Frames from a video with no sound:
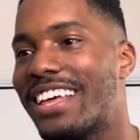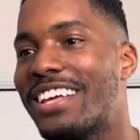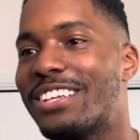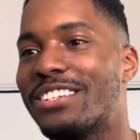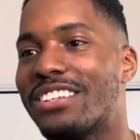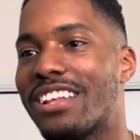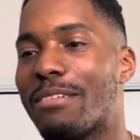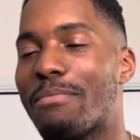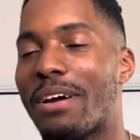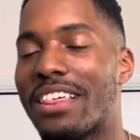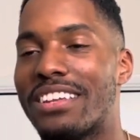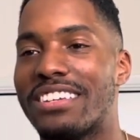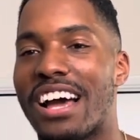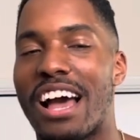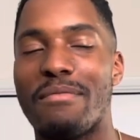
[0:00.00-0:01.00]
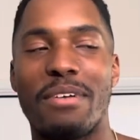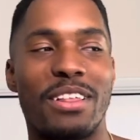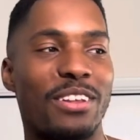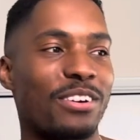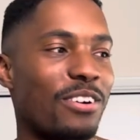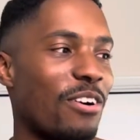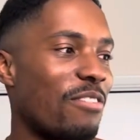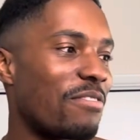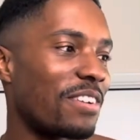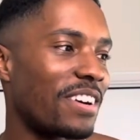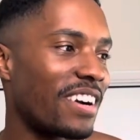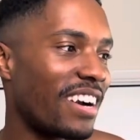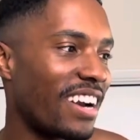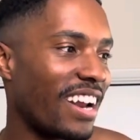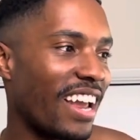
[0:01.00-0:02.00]
So that by the time I look
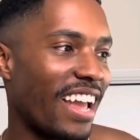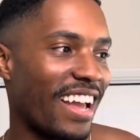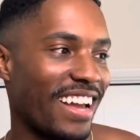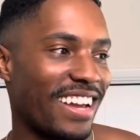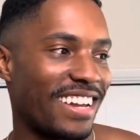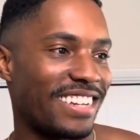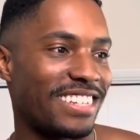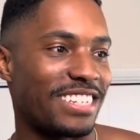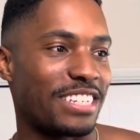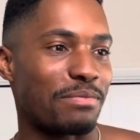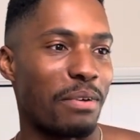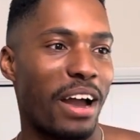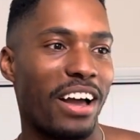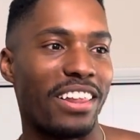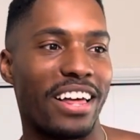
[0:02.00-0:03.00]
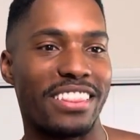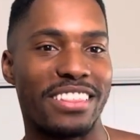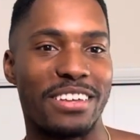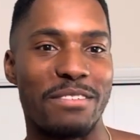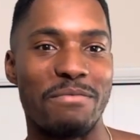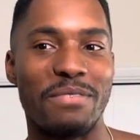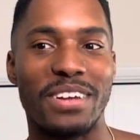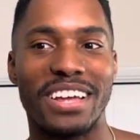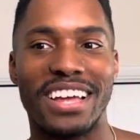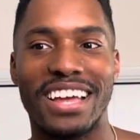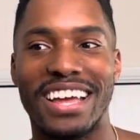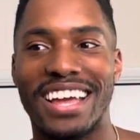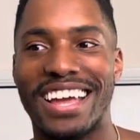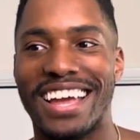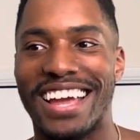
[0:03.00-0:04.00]
over and smile at them,
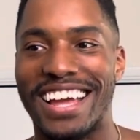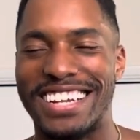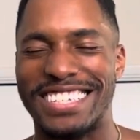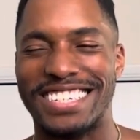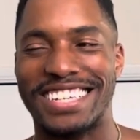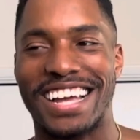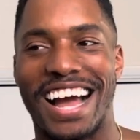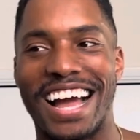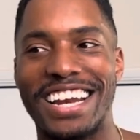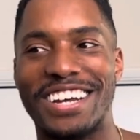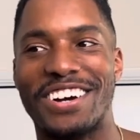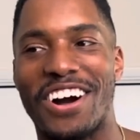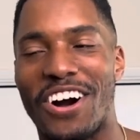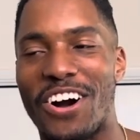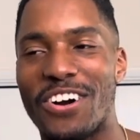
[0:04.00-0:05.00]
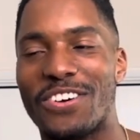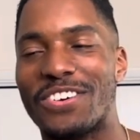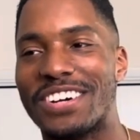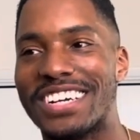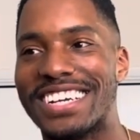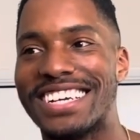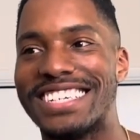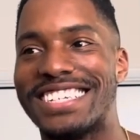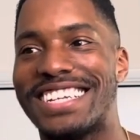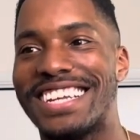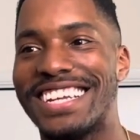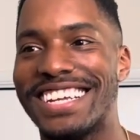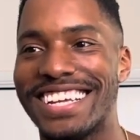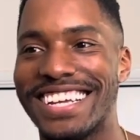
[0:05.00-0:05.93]
it's kind of awkward because